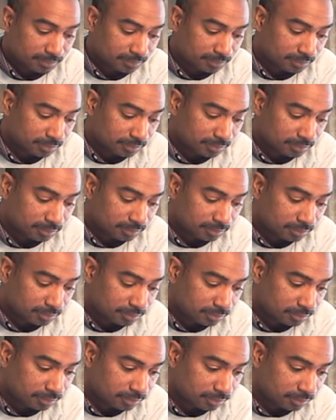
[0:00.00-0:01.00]

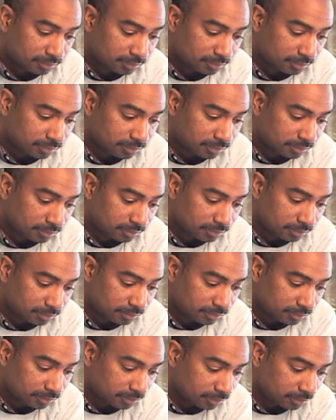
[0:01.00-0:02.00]

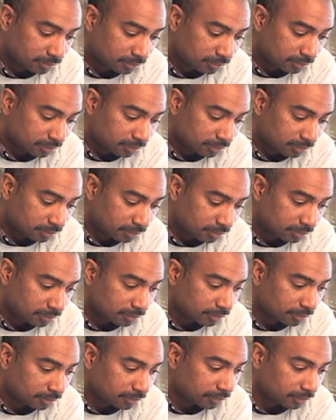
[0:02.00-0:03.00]

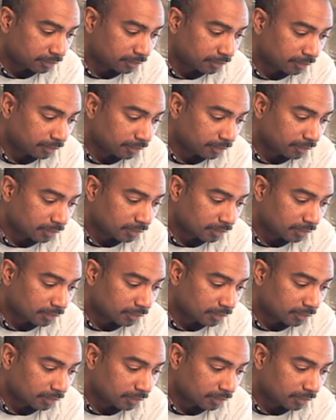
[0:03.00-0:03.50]
[no speech]